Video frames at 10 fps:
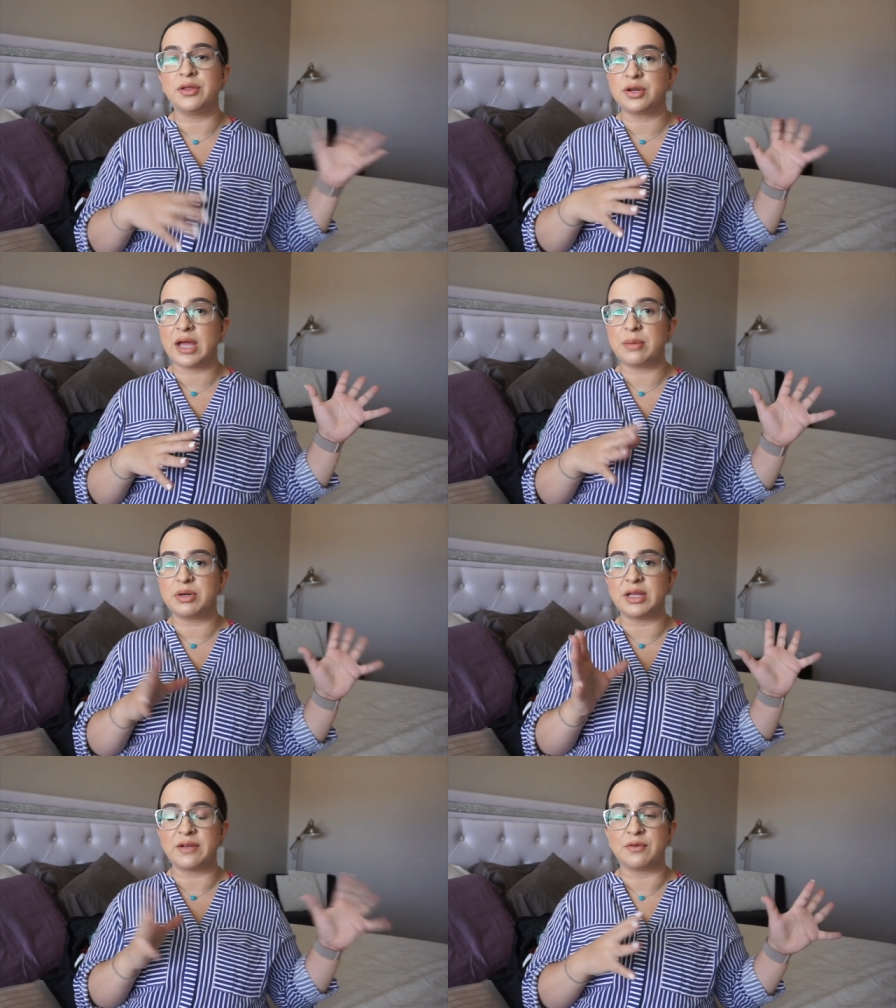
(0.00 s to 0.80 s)
other
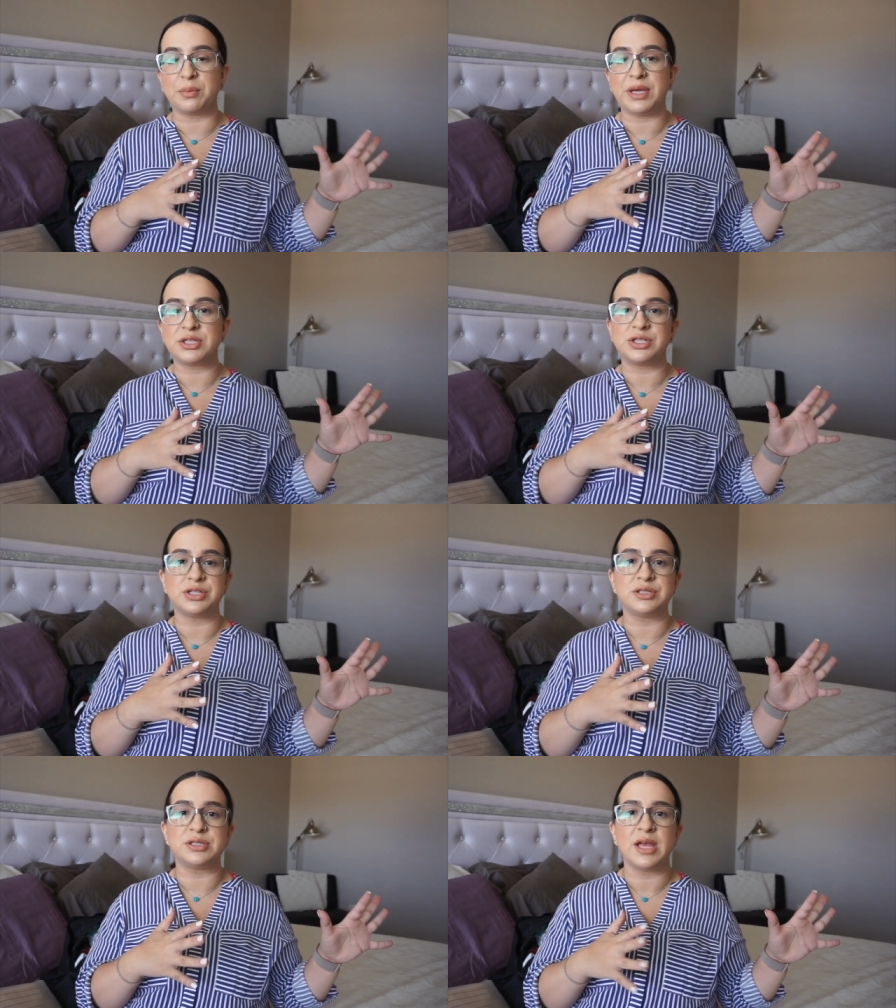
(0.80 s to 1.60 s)
camera like for
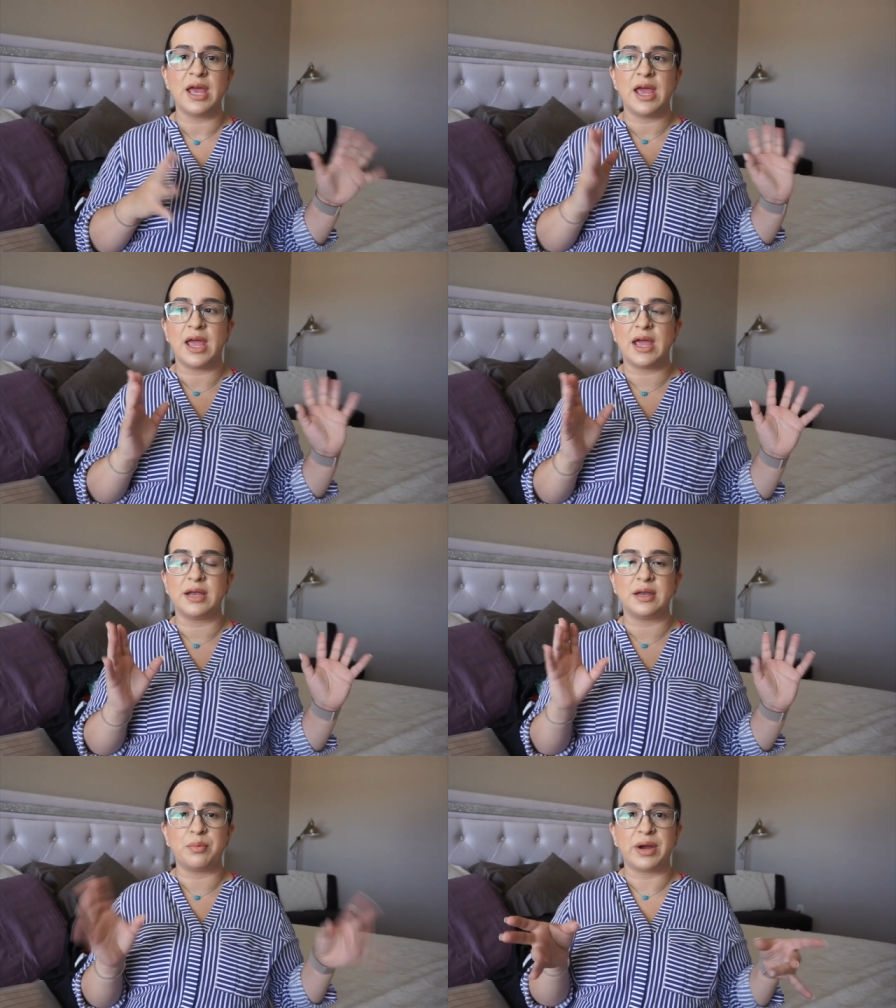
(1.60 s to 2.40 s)
pictures
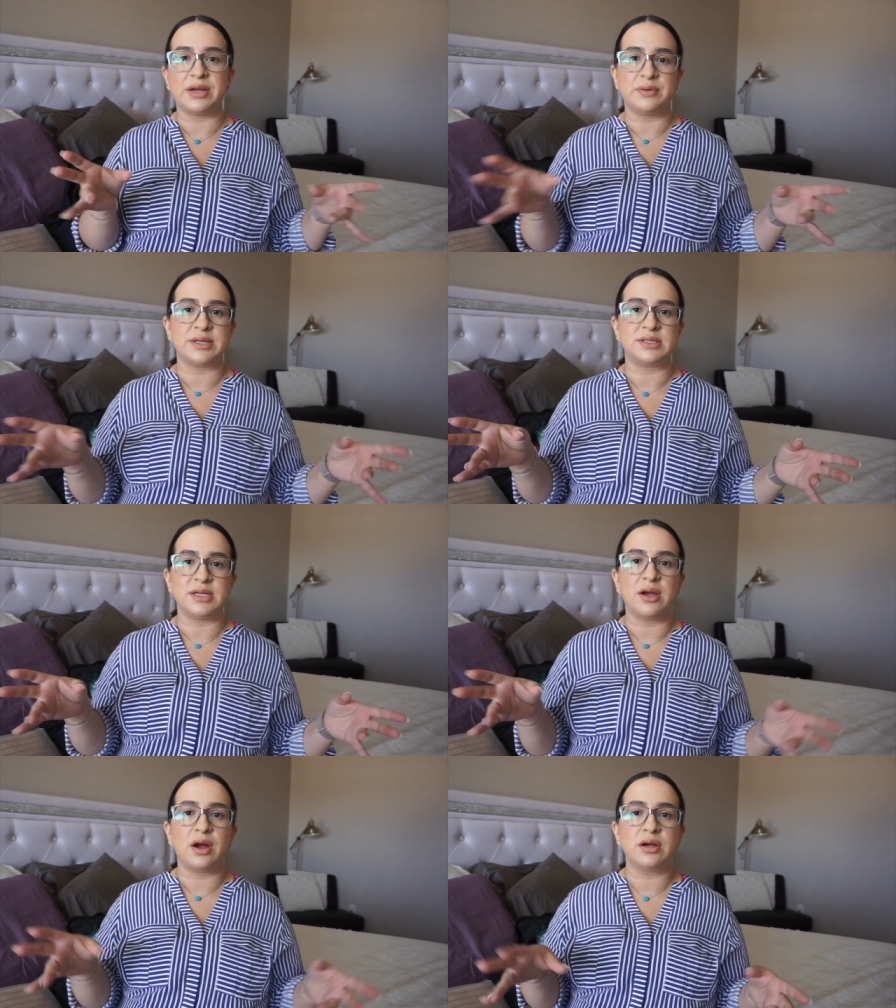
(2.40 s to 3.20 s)
and brand new
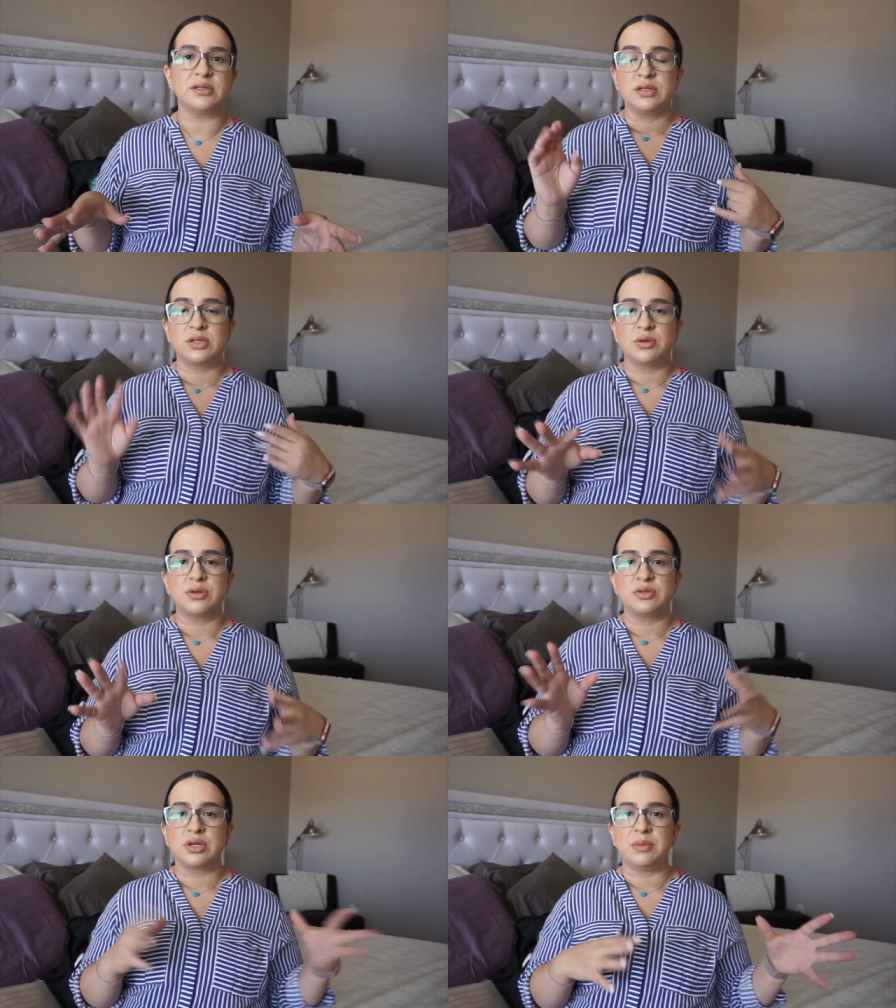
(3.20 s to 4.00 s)
SD cards. So
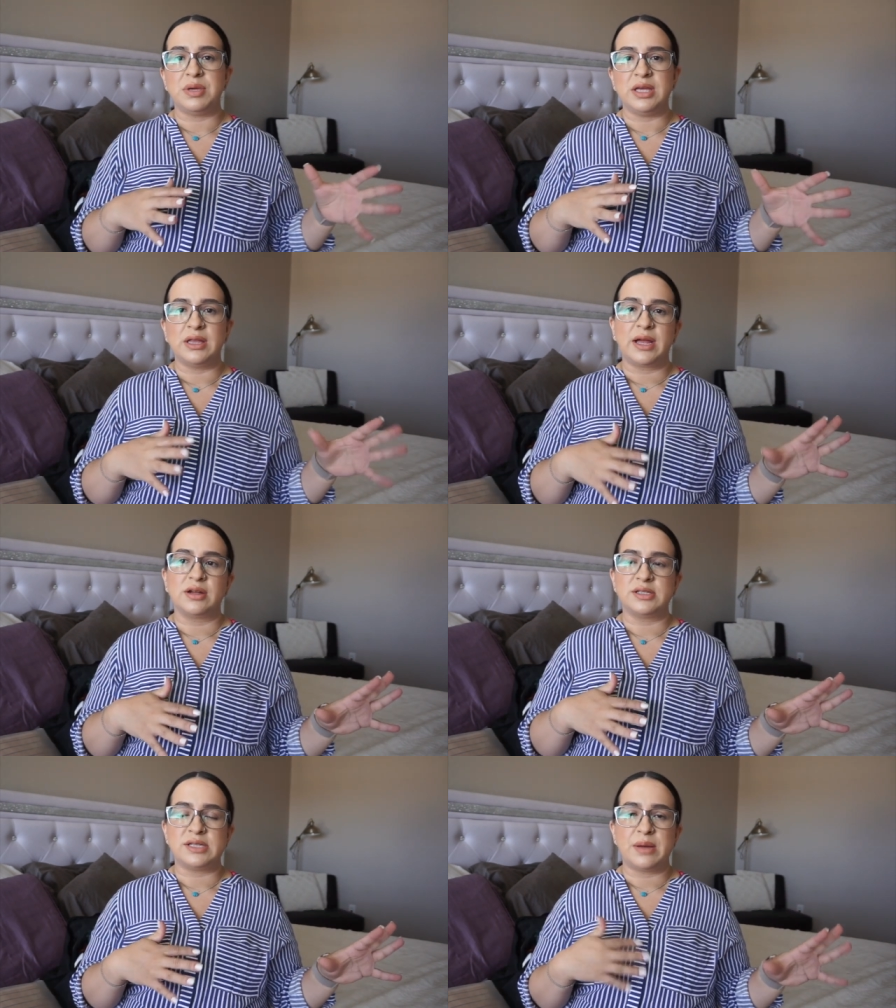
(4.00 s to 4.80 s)
those are going to be like
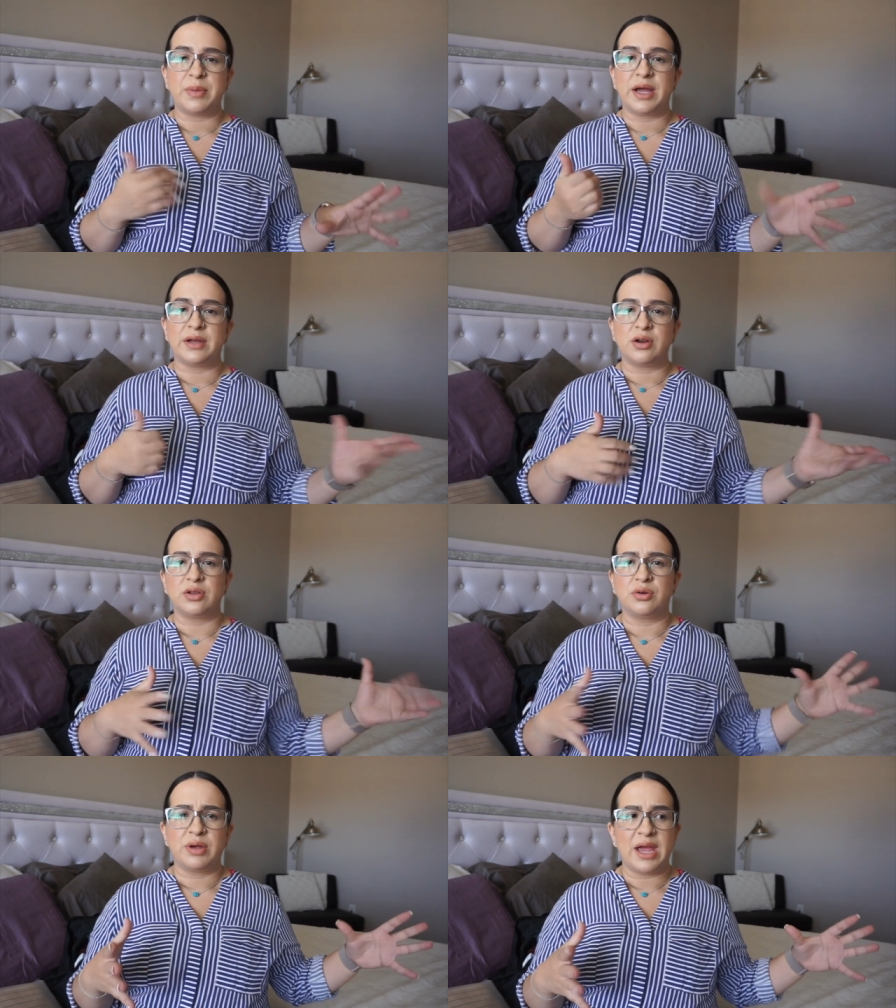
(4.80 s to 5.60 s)
on standby in our
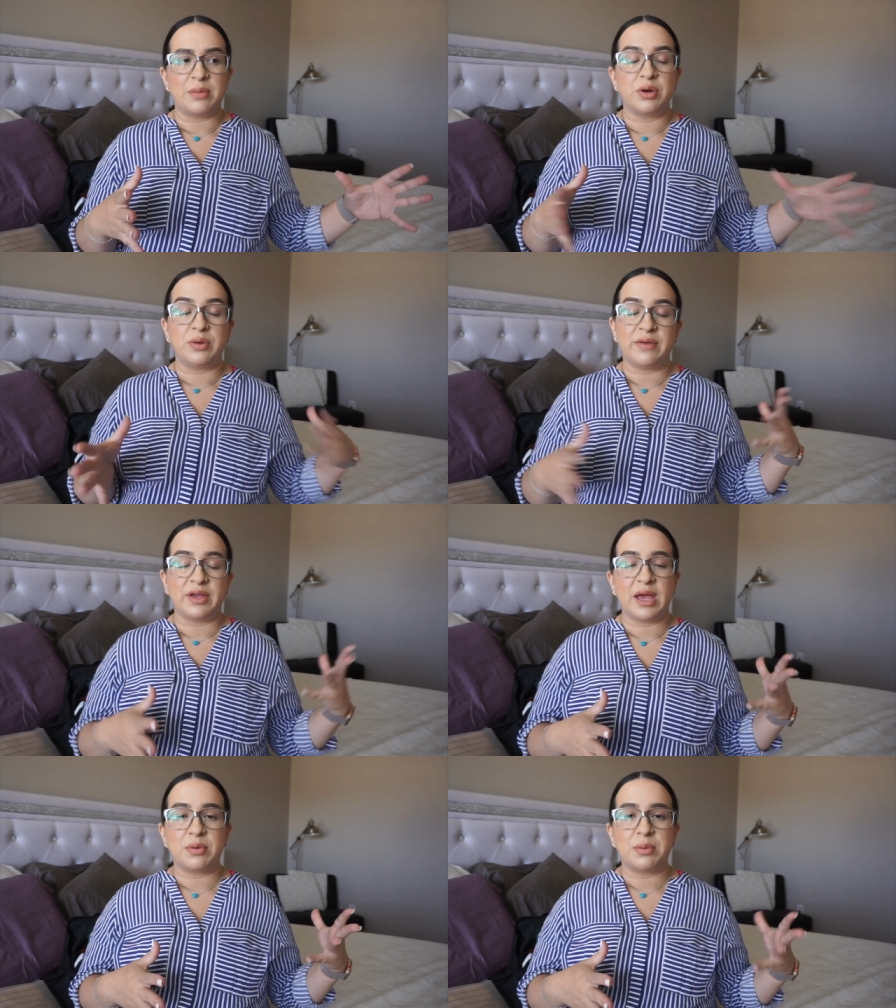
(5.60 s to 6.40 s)
little camera. We have a
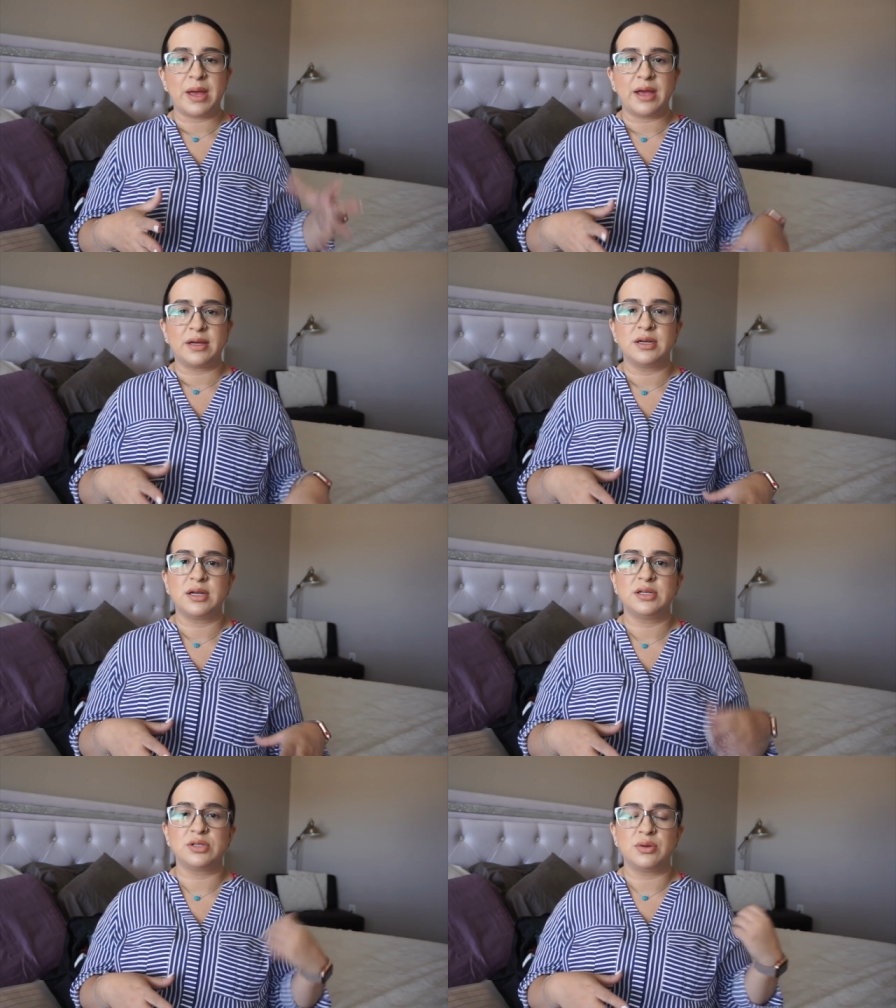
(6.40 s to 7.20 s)
camera bag
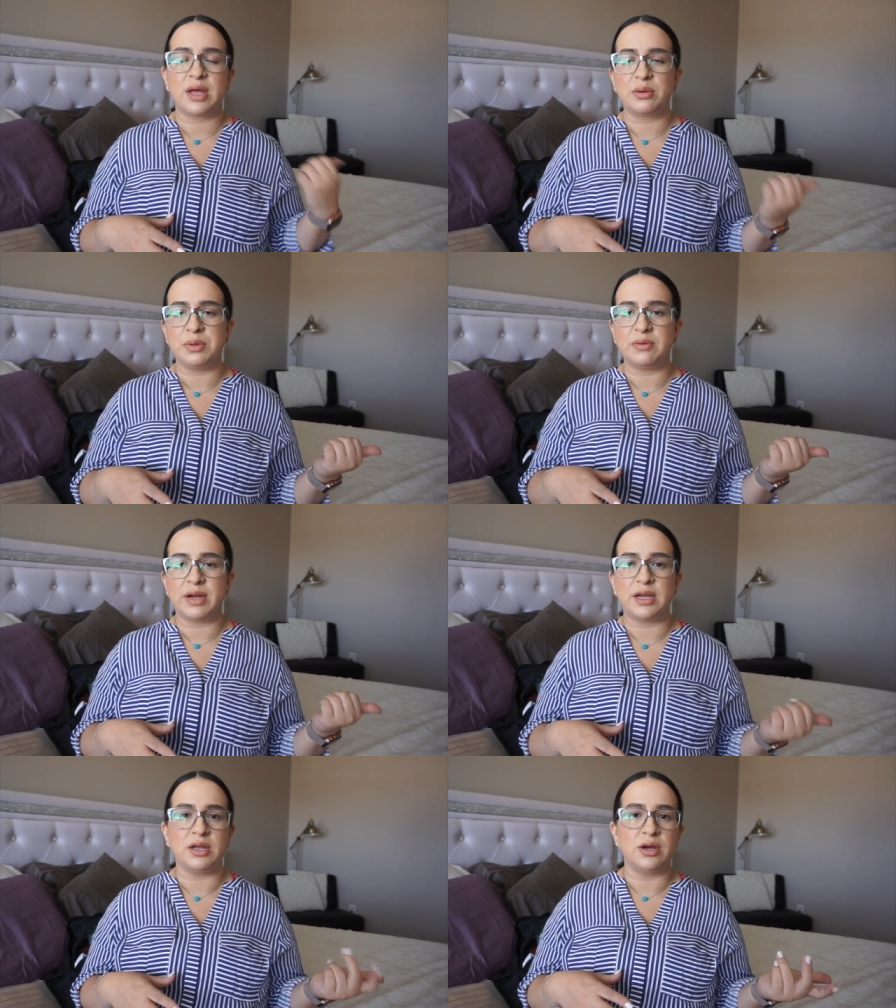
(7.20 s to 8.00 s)
so that'll be
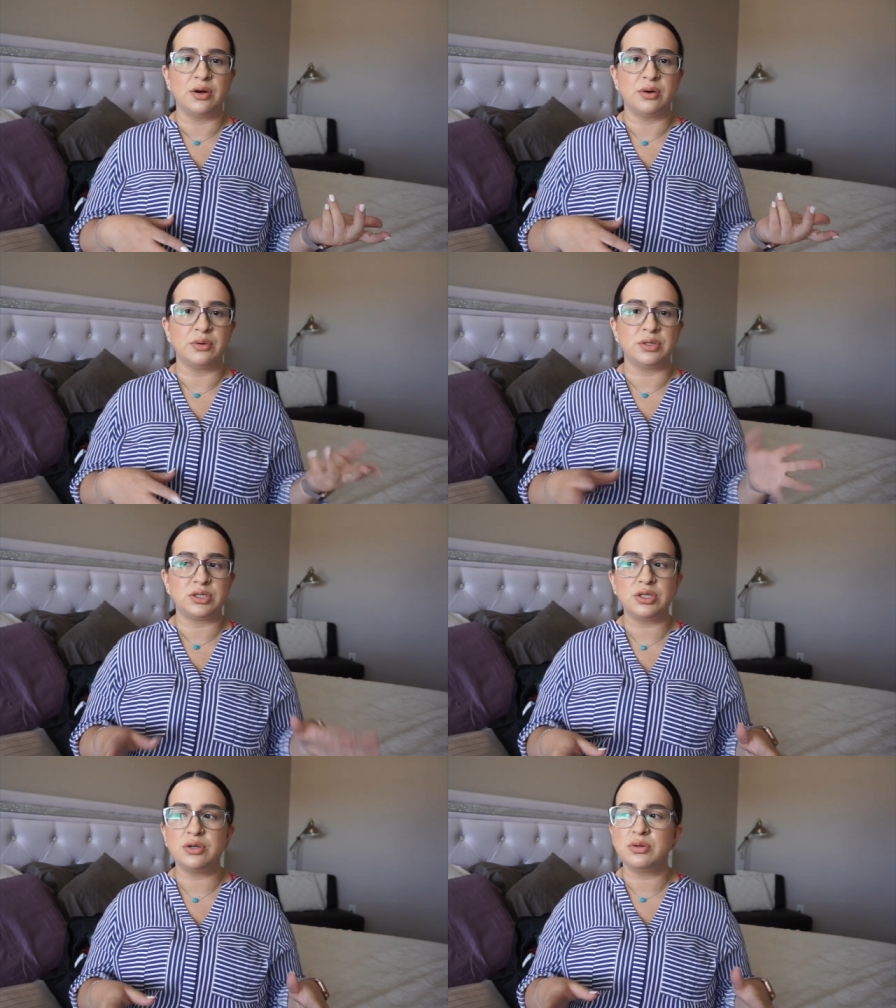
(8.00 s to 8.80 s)
ready to go
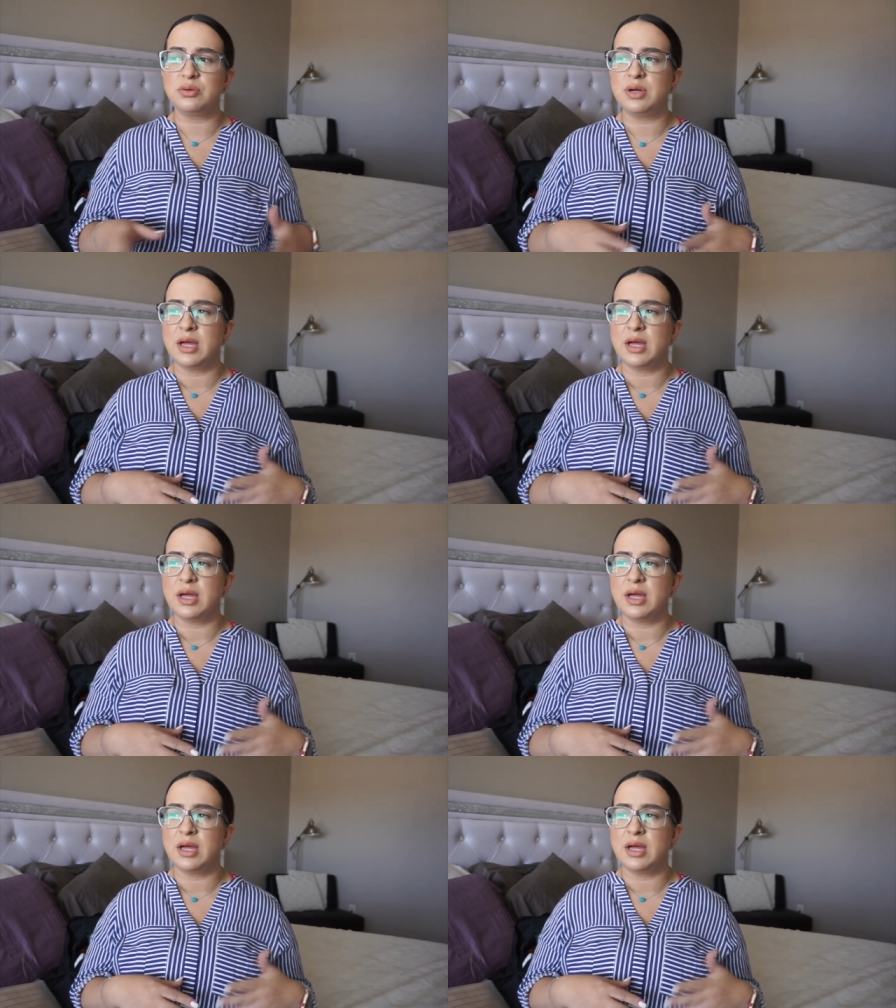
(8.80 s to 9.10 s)
too.